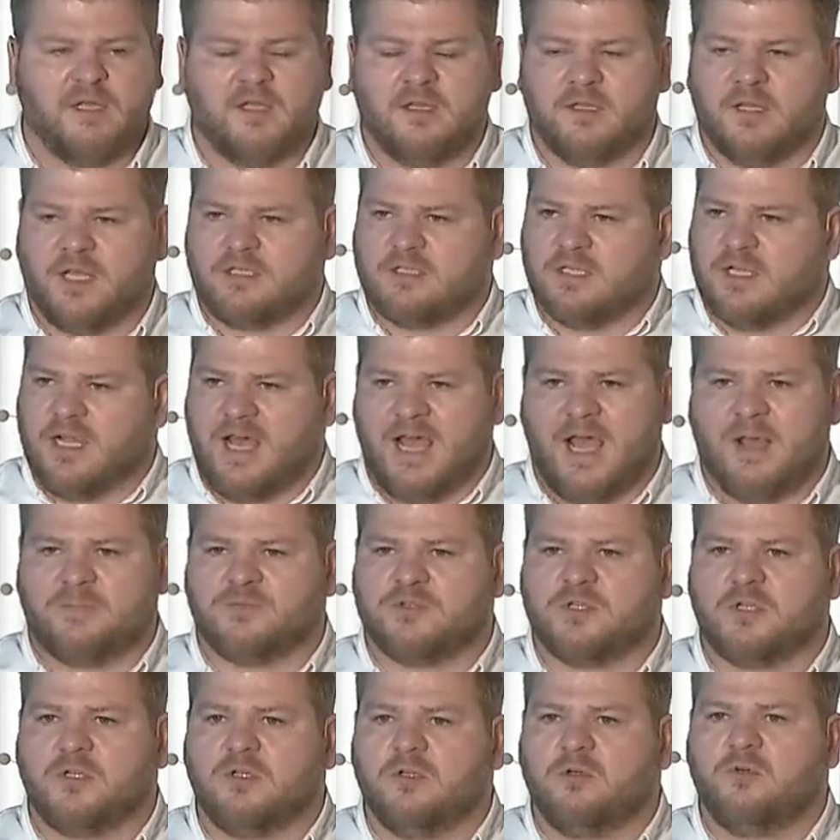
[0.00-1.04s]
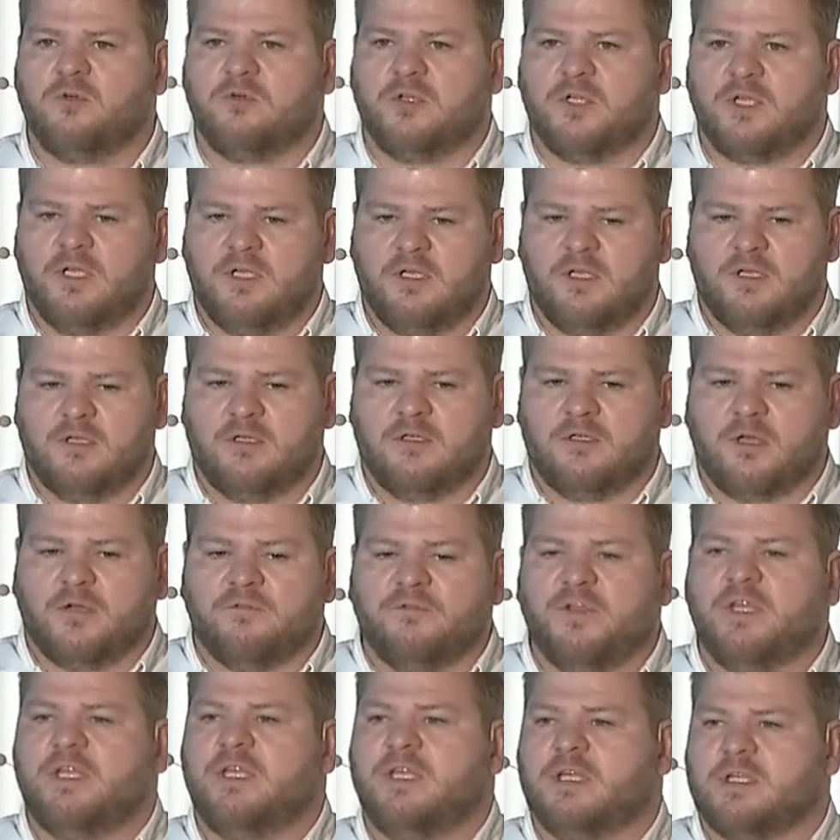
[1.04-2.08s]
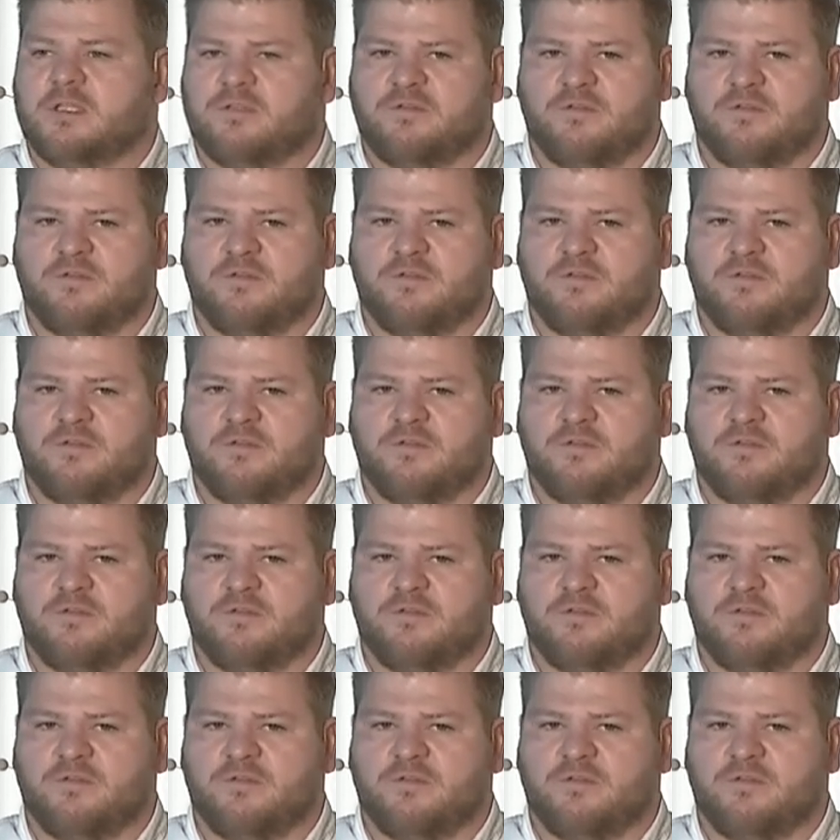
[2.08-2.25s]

That's an absolute convenience